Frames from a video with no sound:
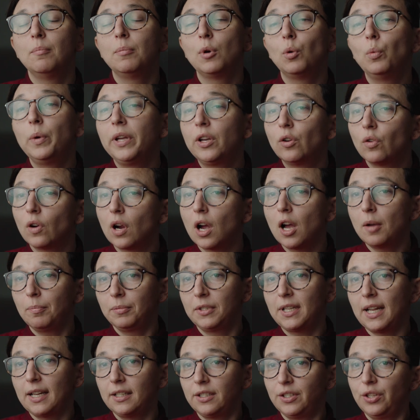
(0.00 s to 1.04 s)
but we
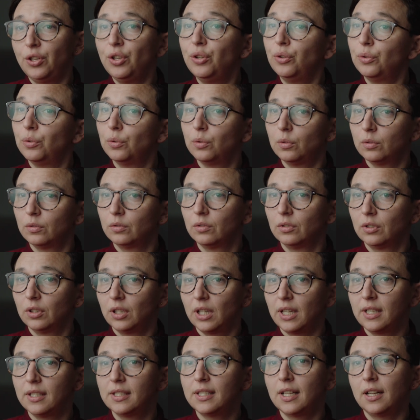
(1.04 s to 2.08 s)
cropped at two
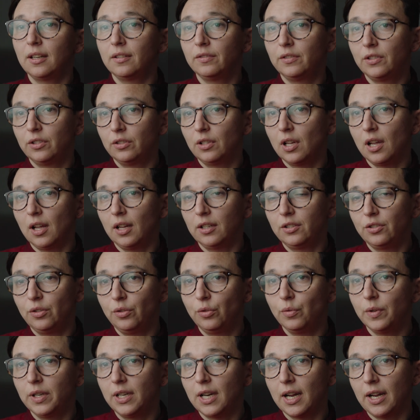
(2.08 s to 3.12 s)
instead of uh,
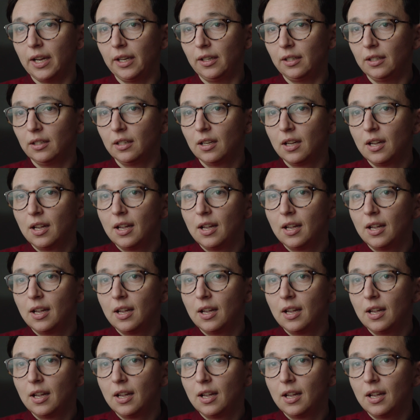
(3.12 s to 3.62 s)
239